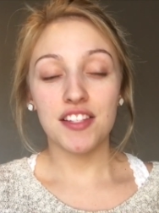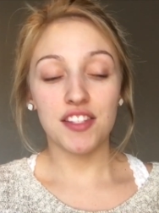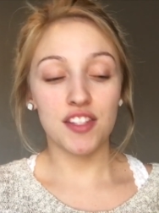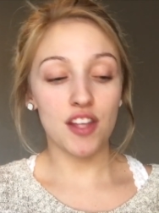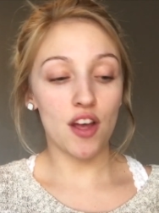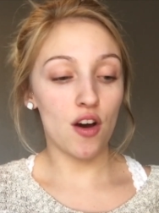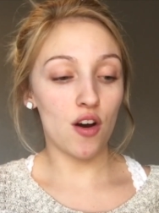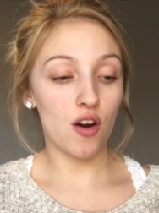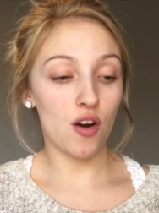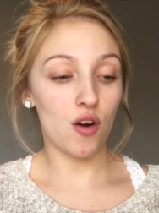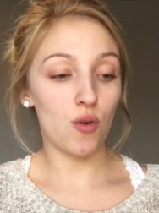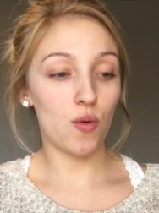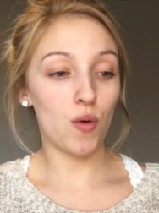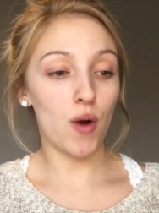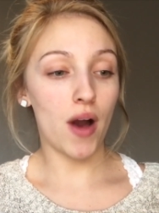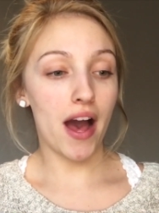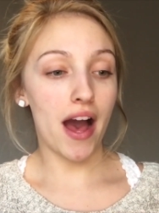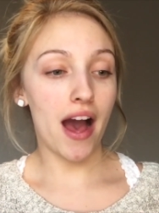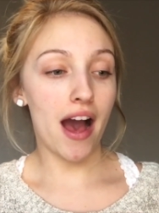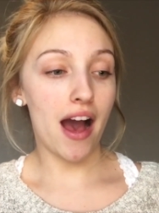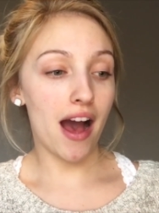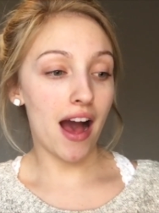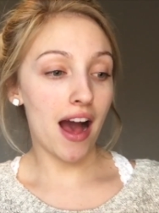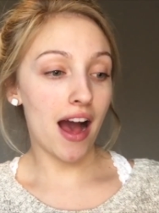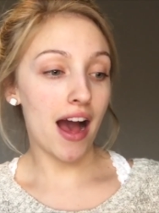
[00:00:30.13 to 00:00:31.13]
So
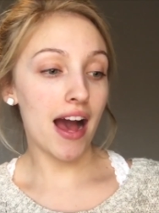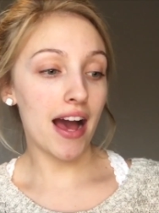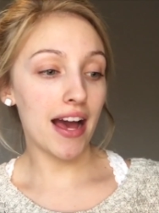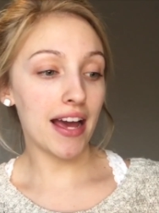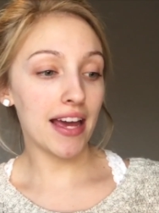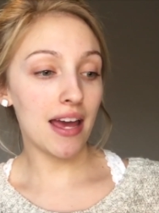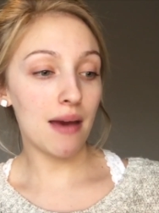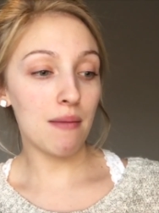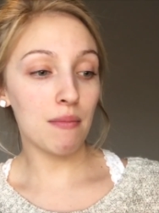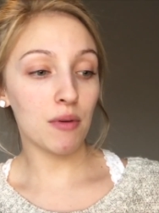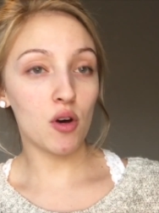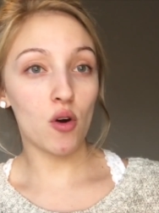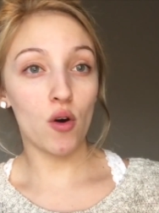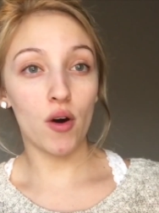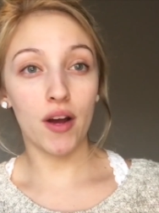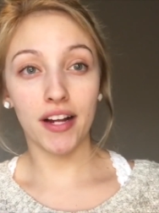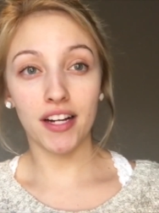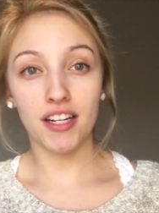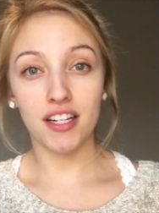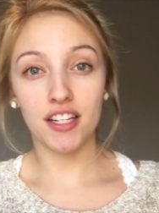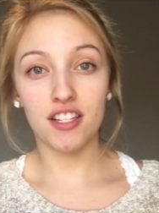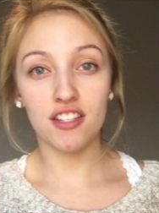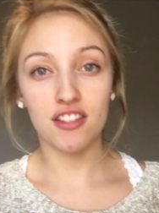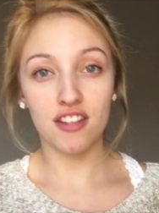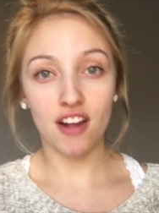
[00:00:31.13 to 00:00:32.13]
I am going
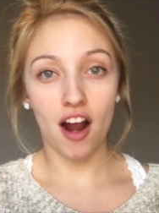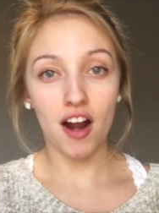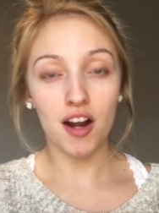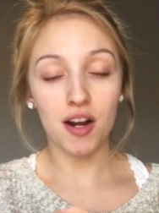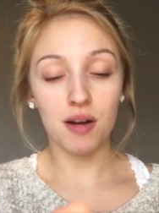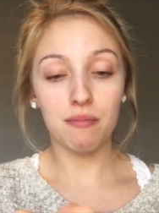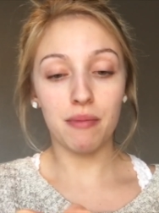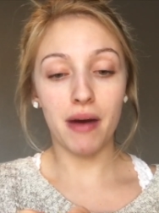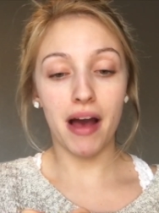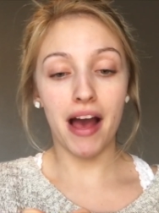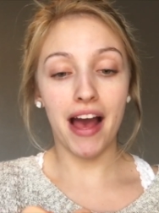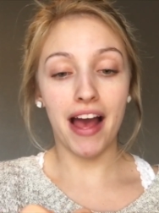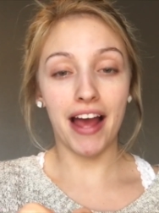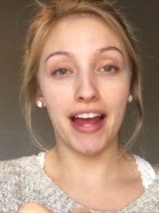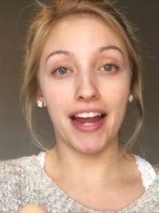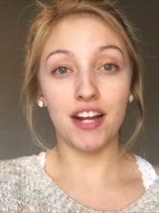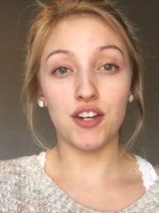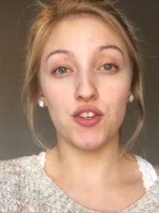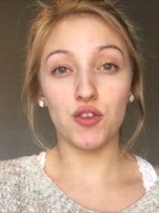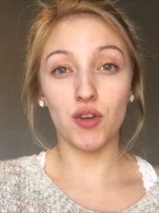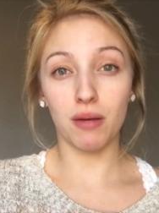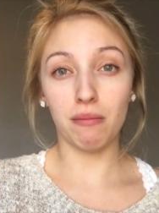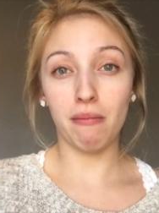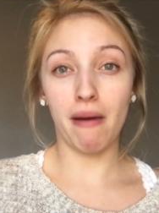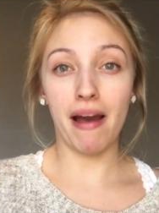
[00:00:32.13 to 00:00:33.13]
to start by
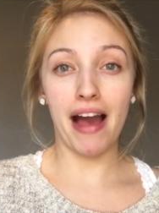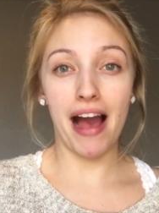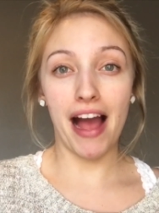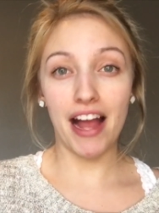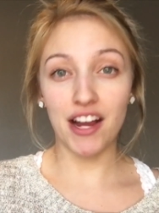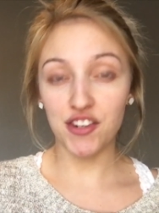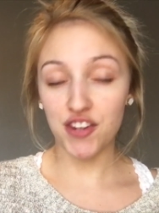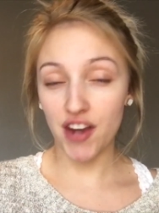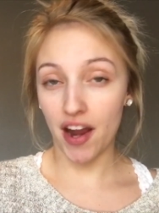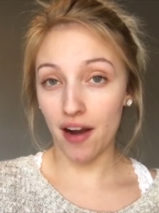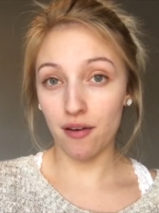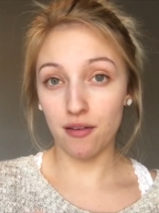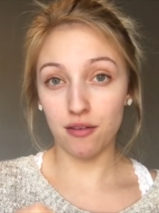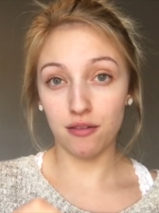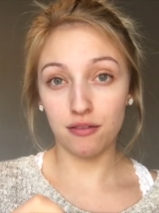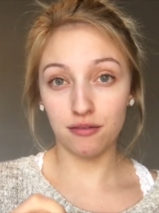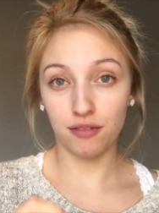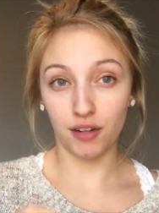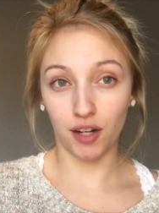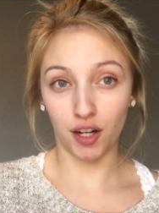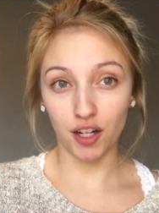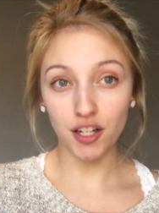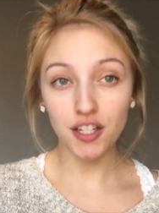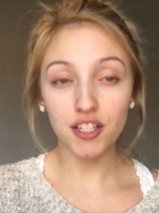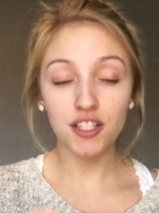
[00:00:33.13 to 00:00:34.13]
doing my eyeshadow
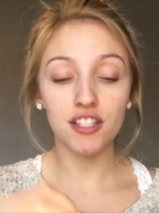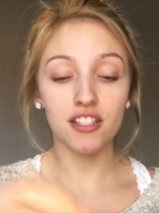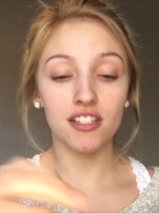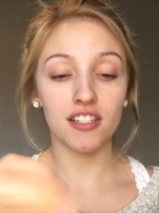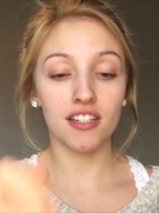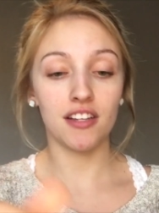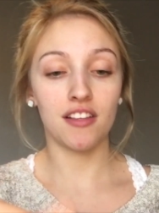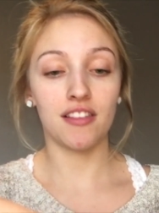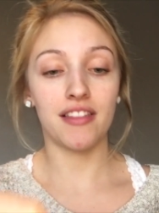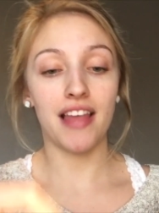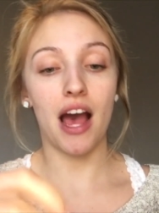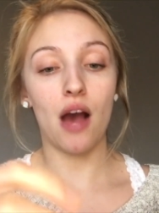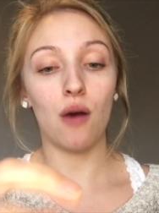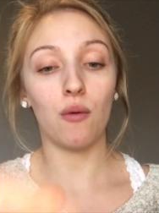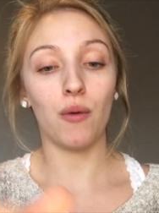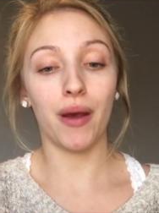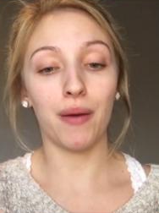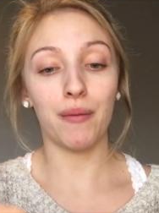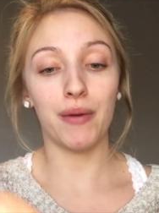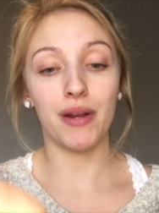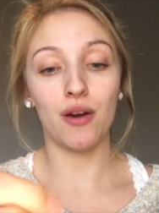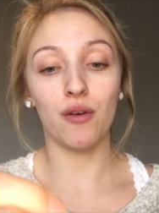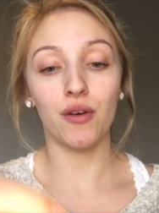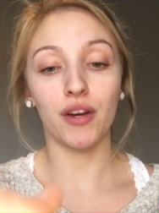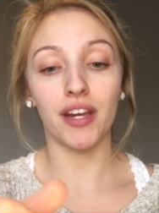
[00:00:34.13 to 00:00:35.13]
first. That
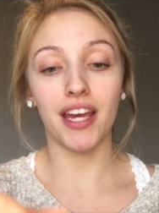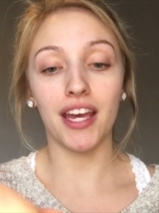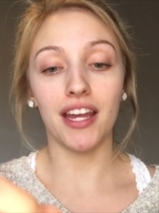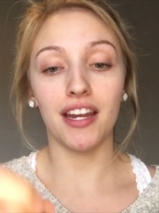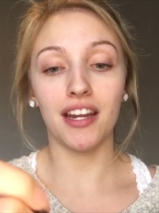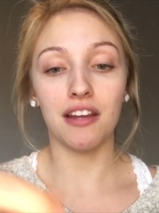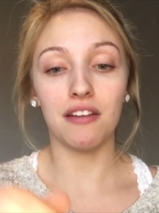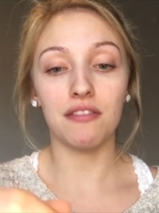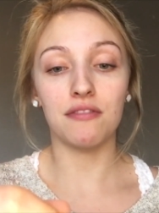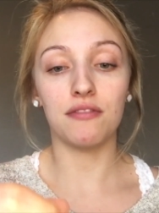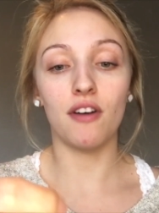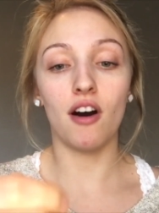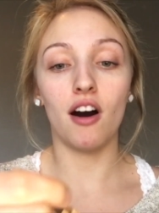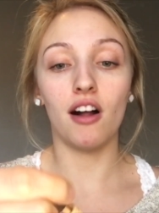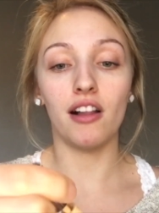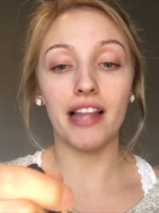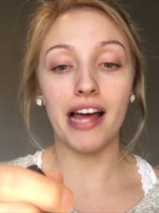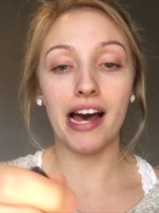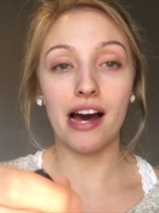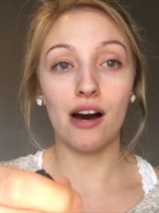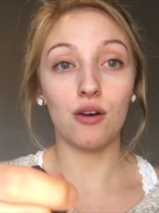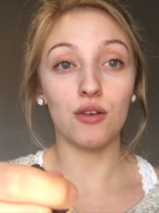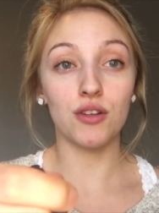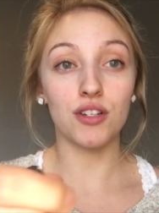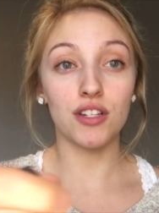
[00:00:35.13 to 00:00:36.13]
way we don't get any
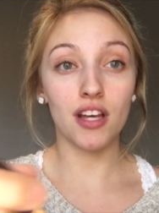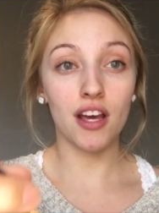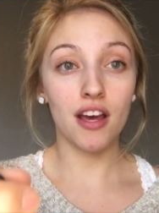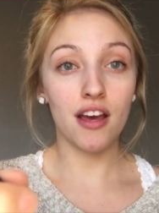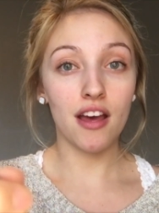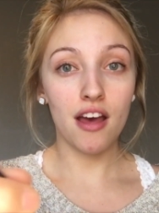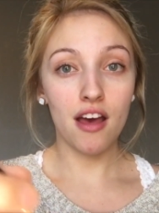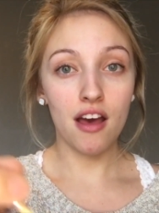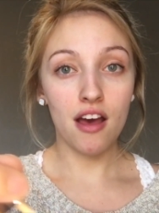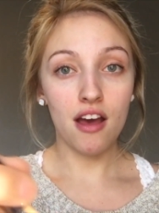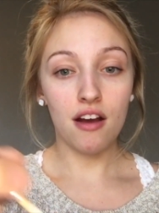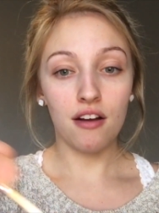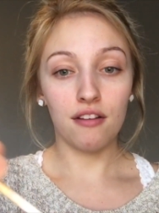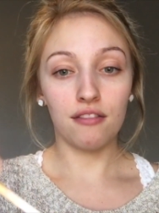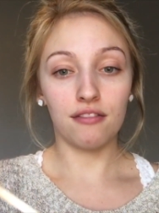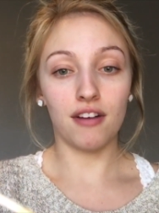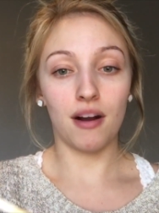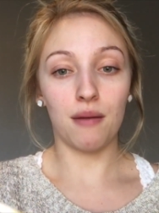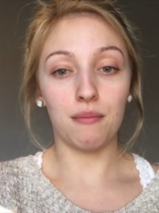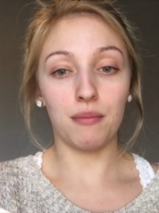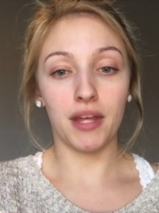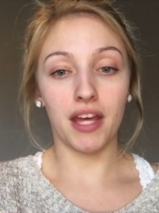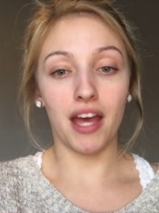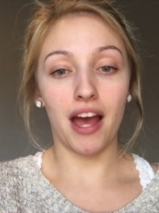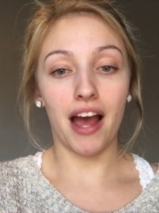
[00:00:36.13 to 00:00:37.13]
fallout
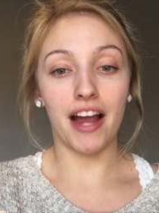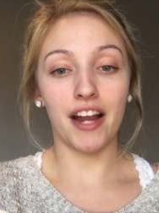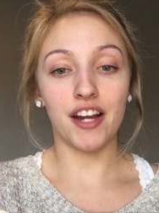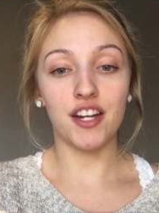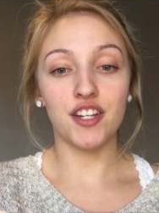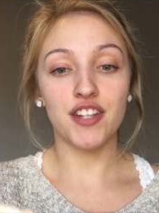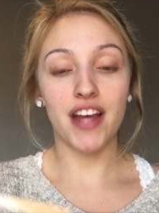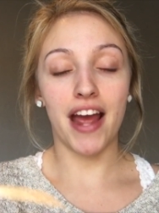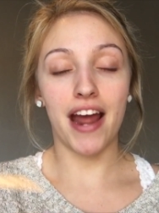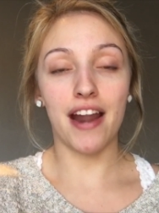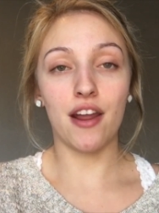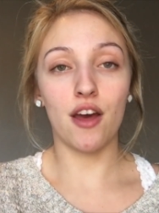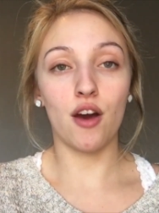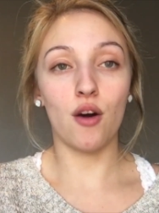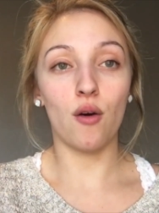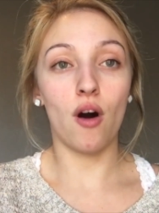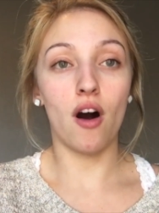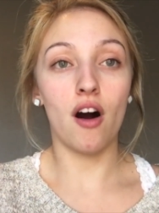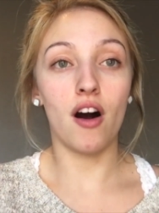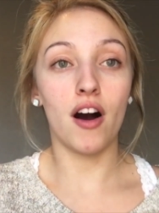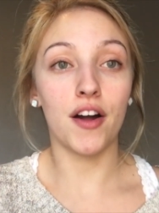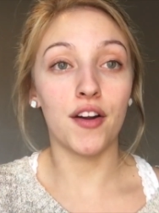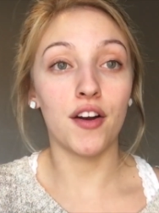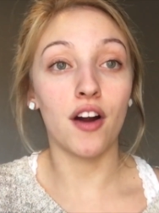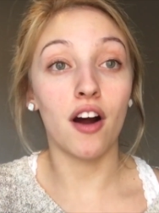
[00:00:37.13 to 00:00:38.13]
from the eyeshadow
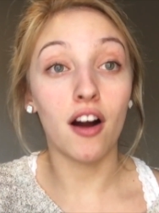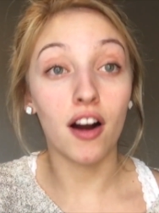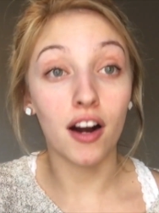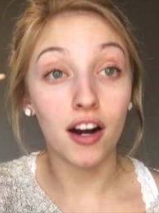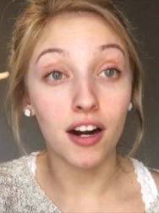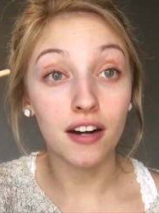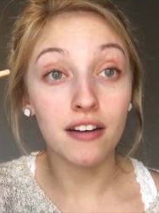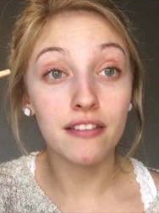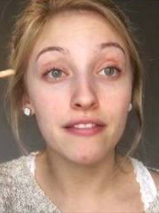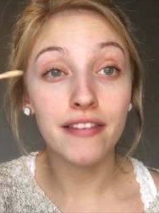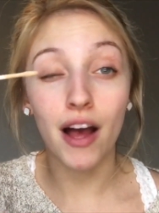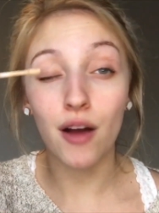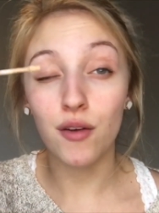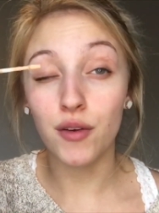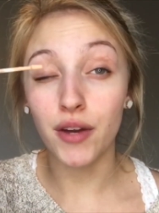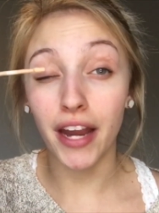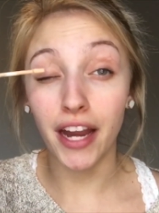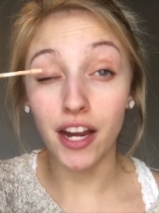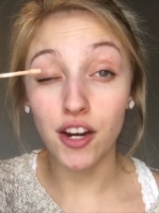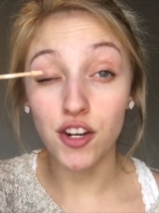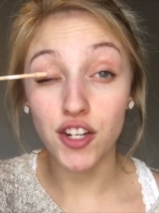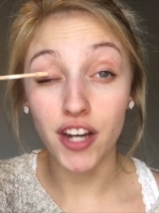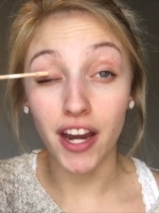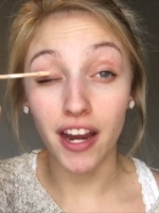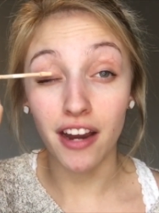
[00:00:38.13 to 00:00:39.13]
on our
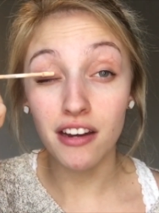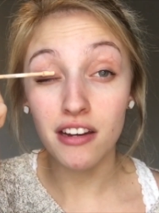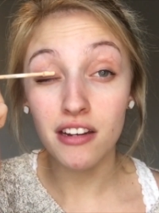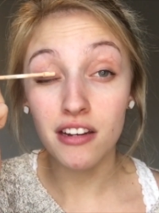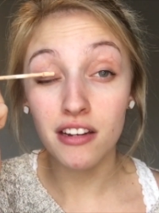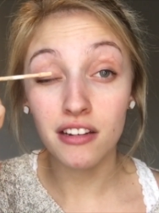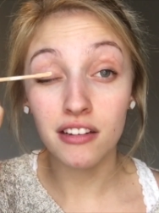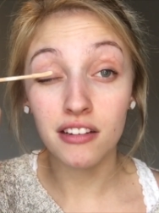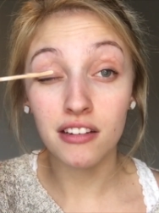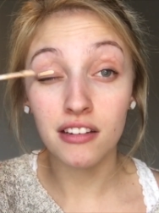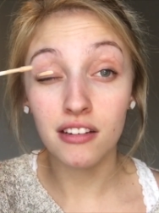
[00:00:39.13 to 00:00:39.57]
foundation.